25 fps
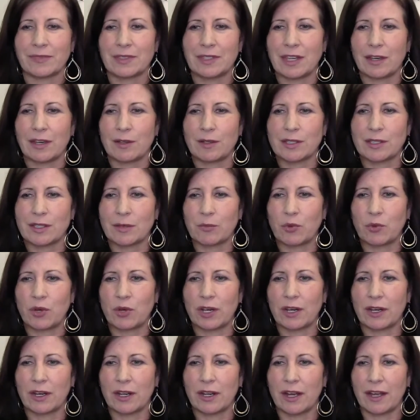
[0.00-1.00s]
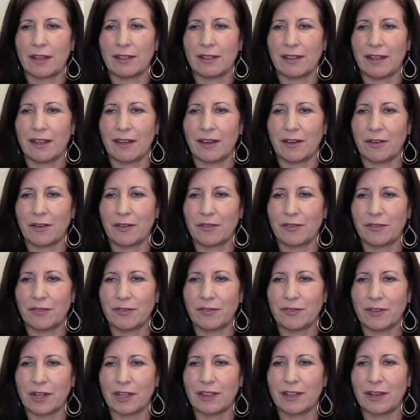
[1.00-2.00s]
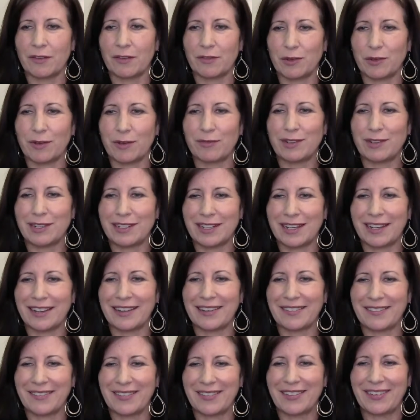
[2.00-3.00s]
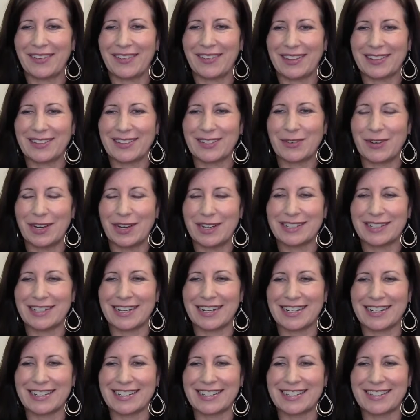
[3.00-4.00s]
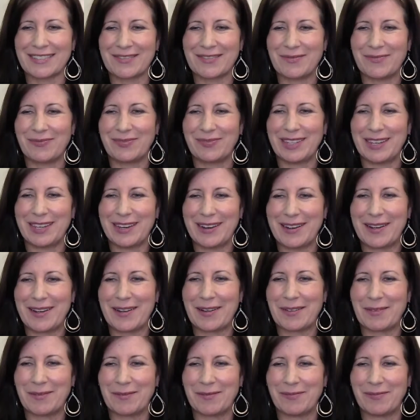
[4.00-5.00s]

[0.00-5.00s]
Tell someone, I love you every day. Oh, that's great, Dennis. Yeah.